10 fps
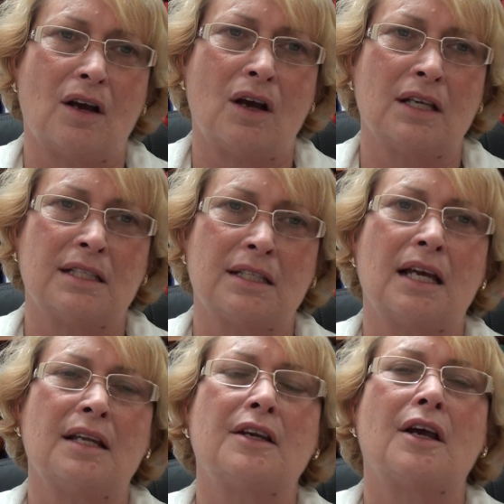I
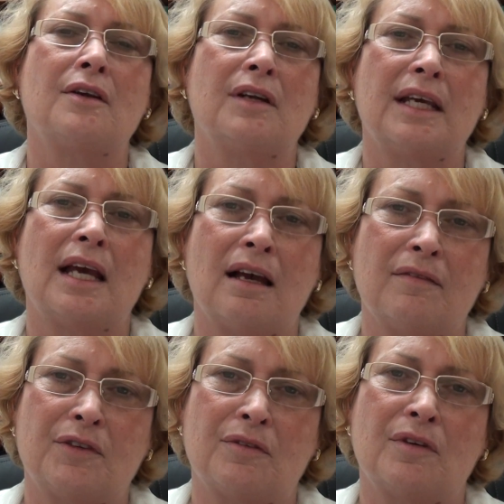started only
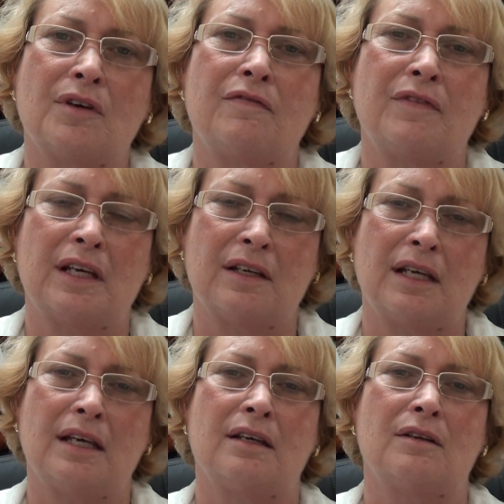after I found
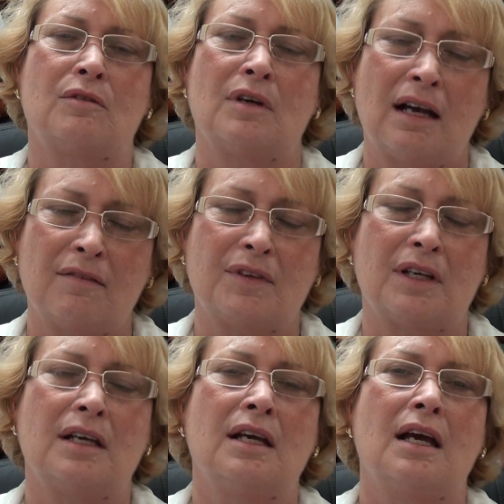out, or after